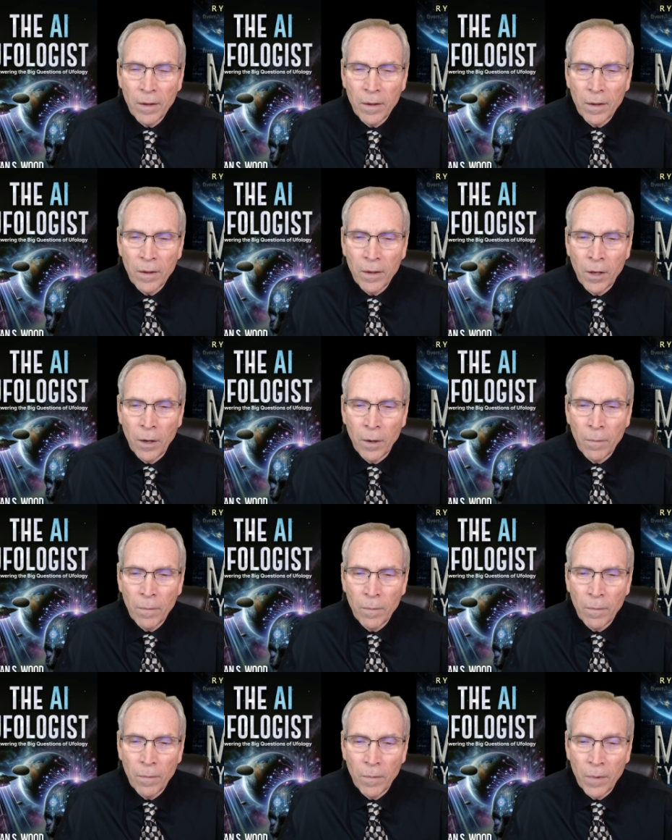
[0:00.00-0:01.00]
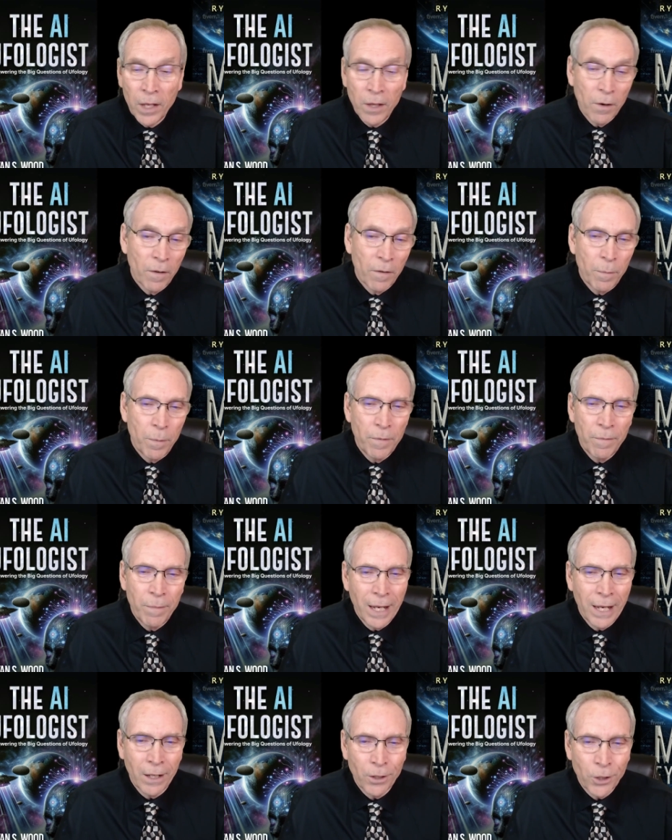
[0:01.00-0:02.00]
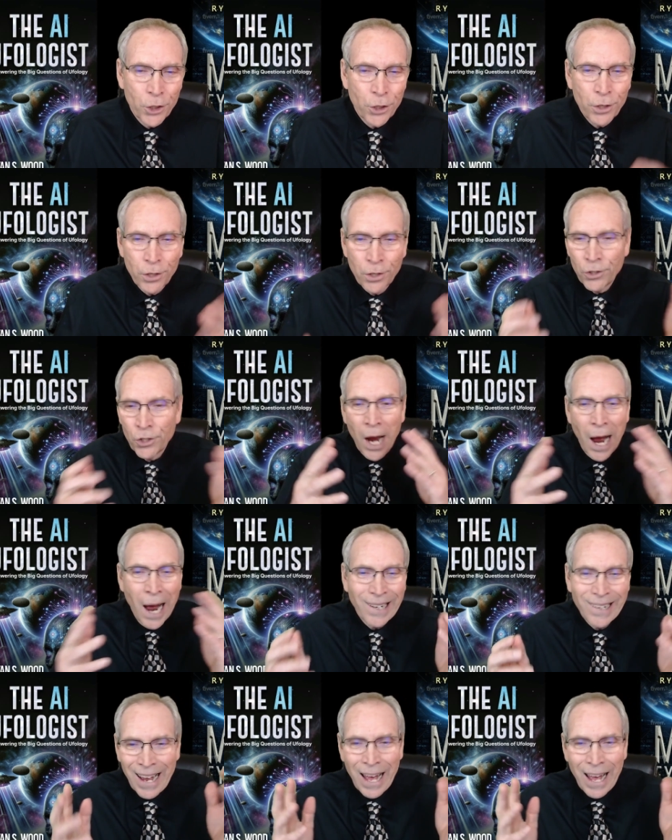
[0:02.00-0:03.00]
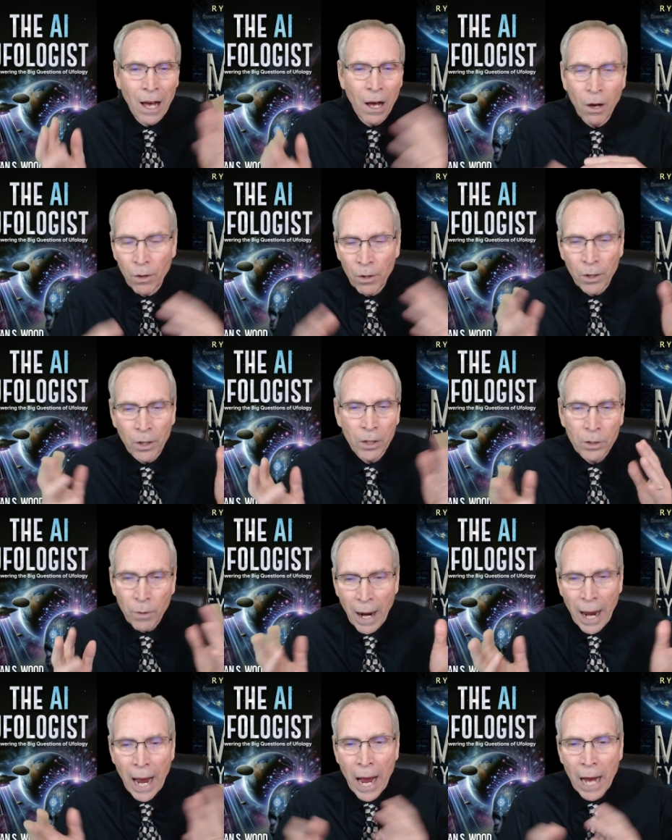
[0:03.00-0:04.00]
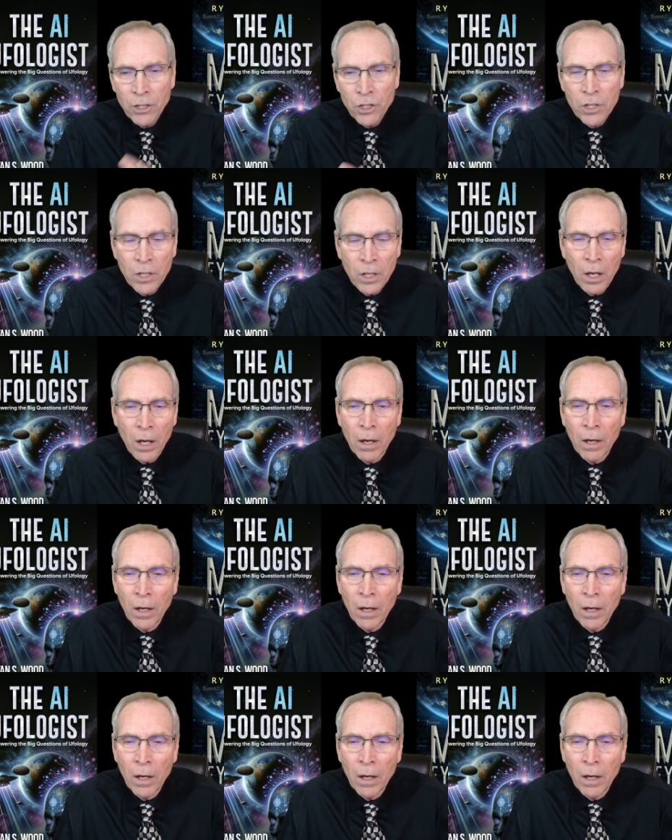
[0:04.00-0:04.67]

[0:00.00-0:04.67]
the either being shot down or crashed, I